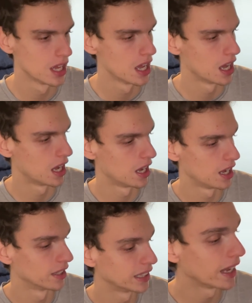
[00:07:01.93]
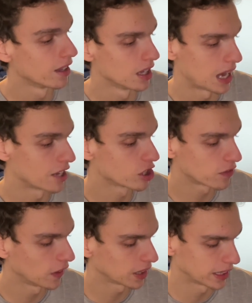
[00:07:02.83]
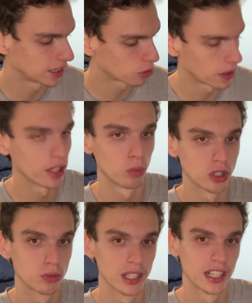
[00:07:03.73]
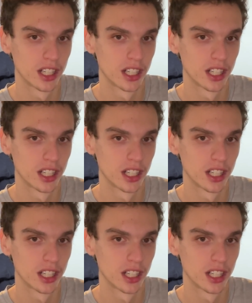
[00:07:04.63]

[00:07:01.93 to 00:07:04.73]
Yeah, I just felt like this racket was really